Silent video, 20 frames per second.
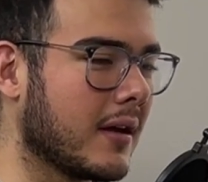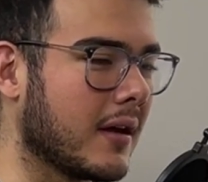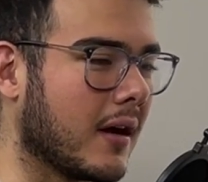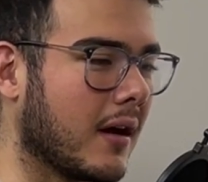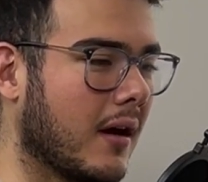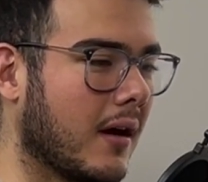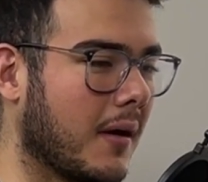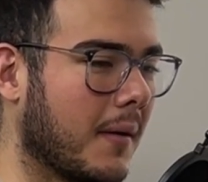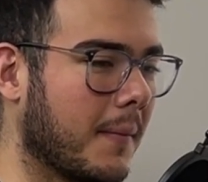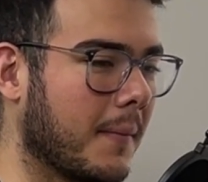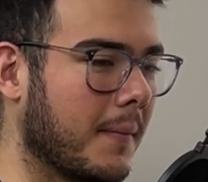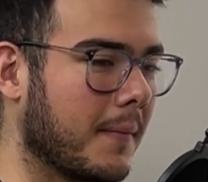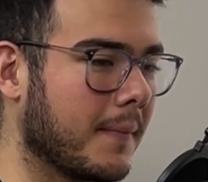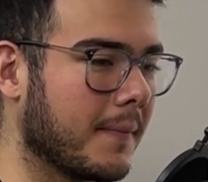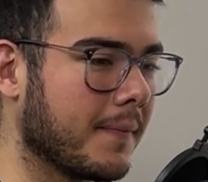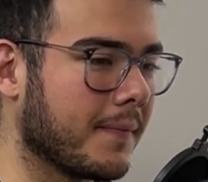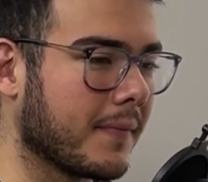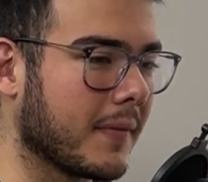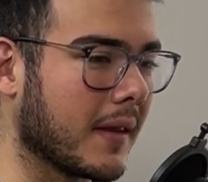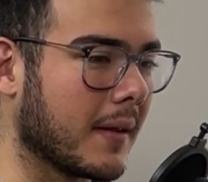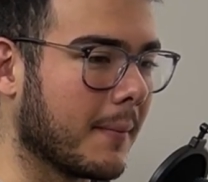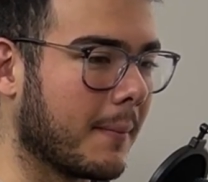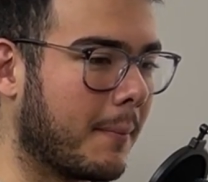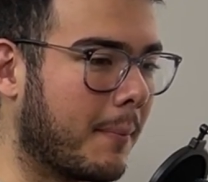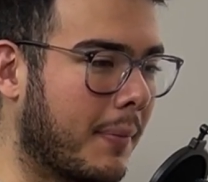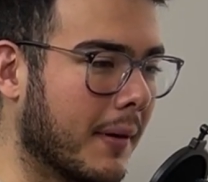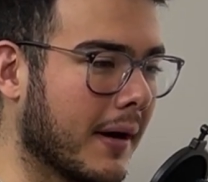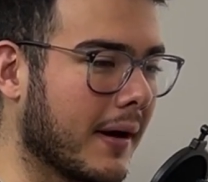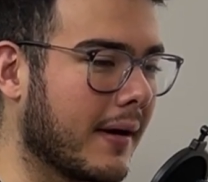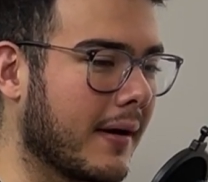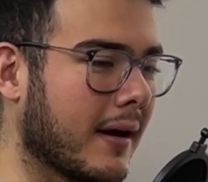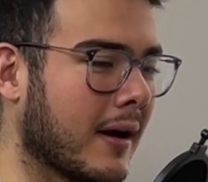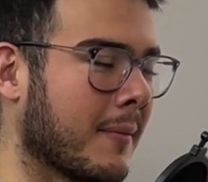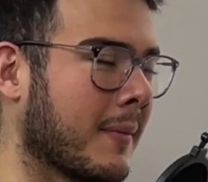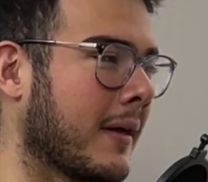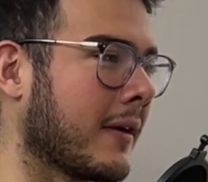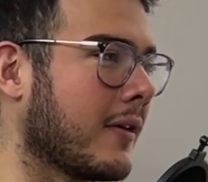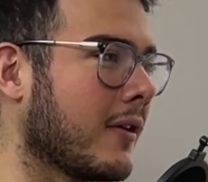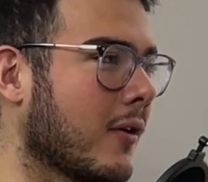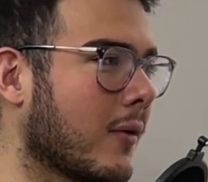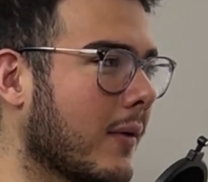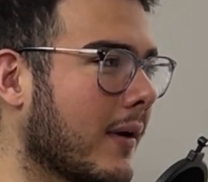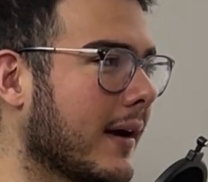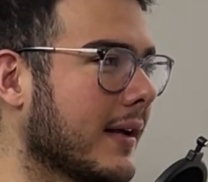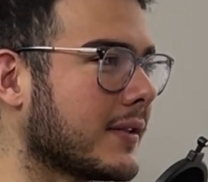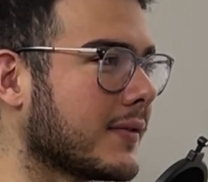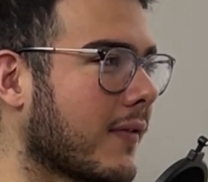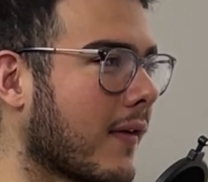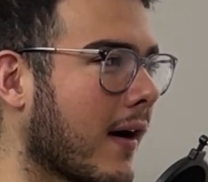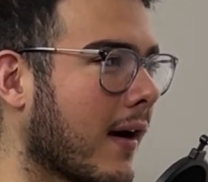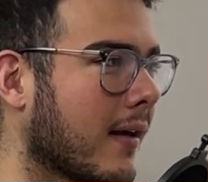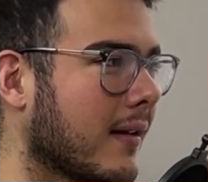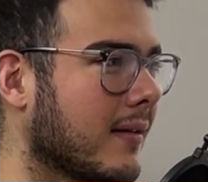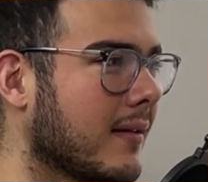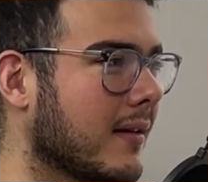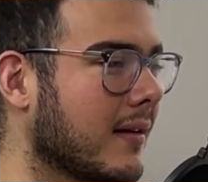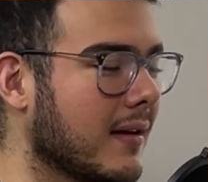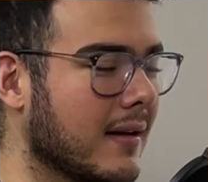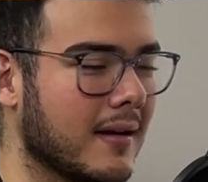But I'm like, you know what? It's fine.